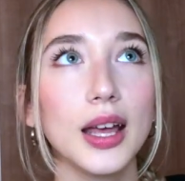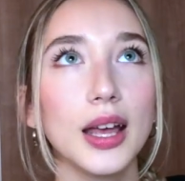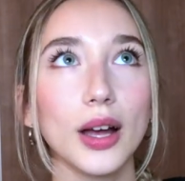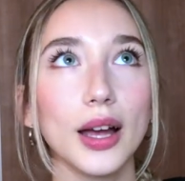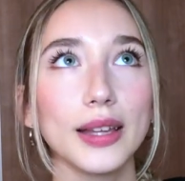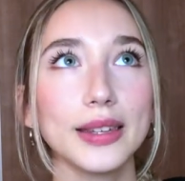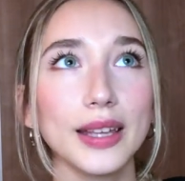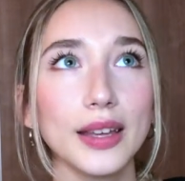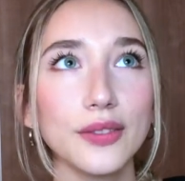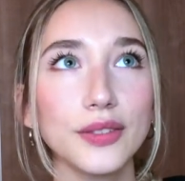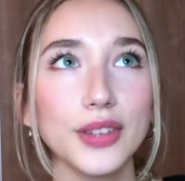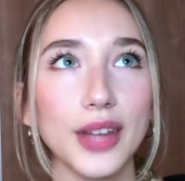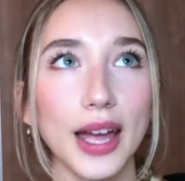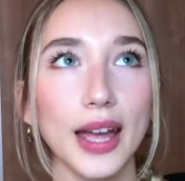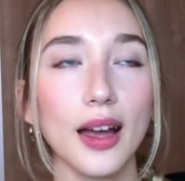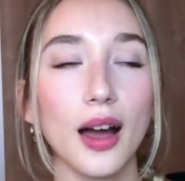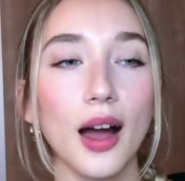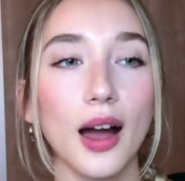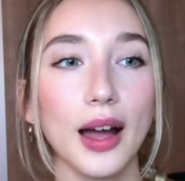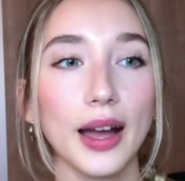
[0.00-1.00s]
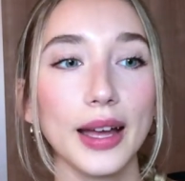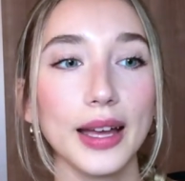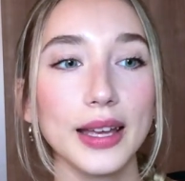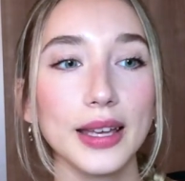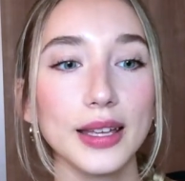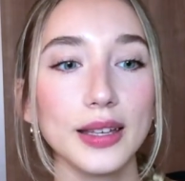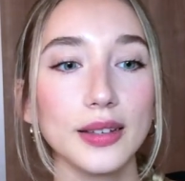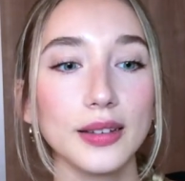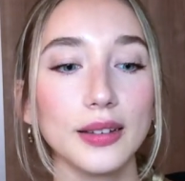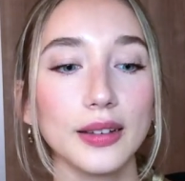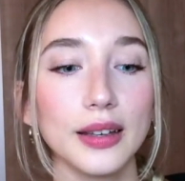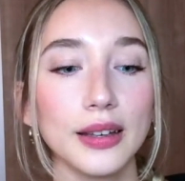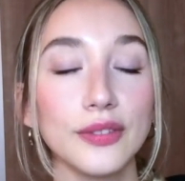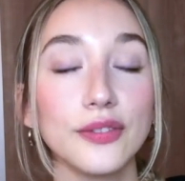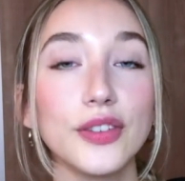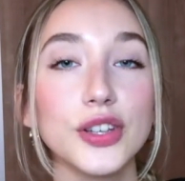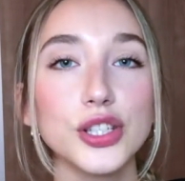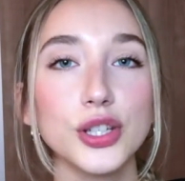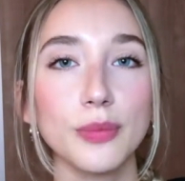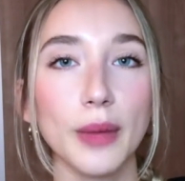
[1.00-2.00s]
at the end of the day, I
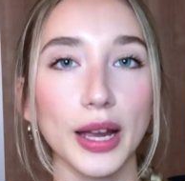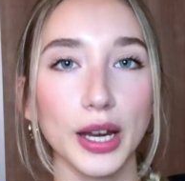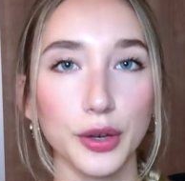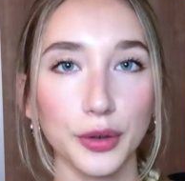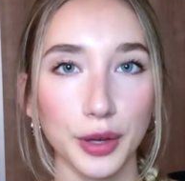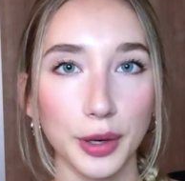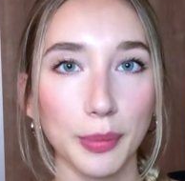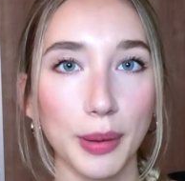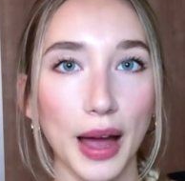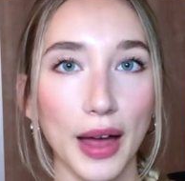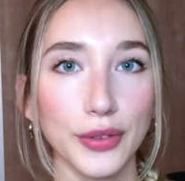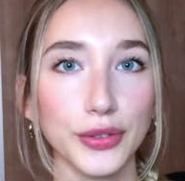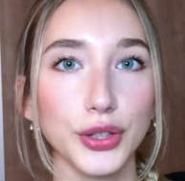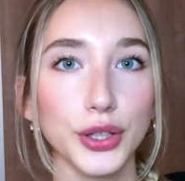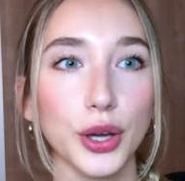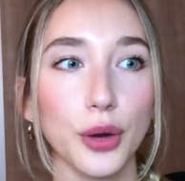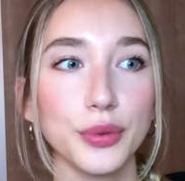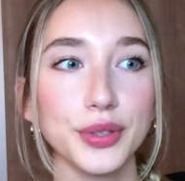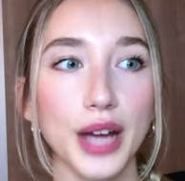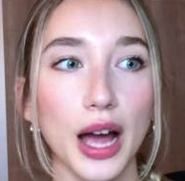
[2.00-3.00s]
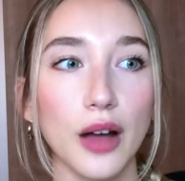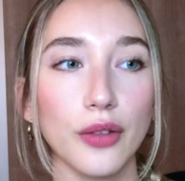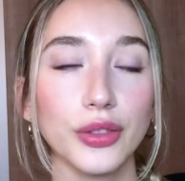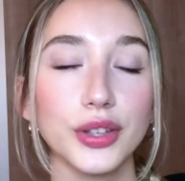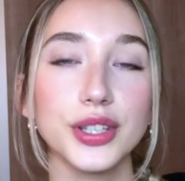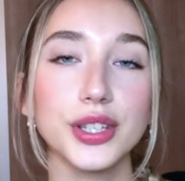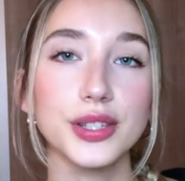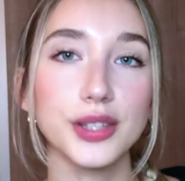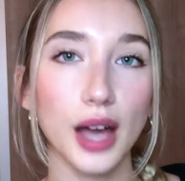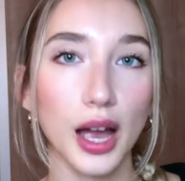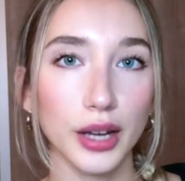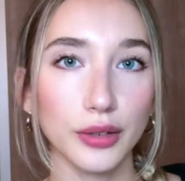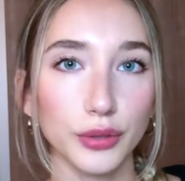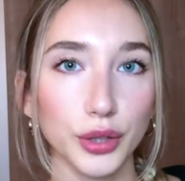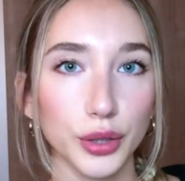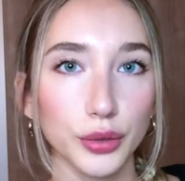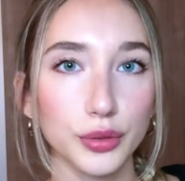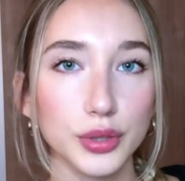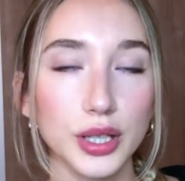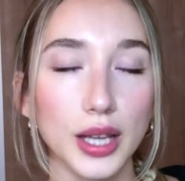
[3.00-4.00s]
envisioned my career path to go down the design
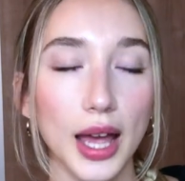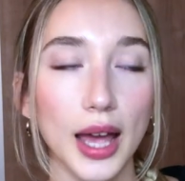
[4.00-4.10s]
route.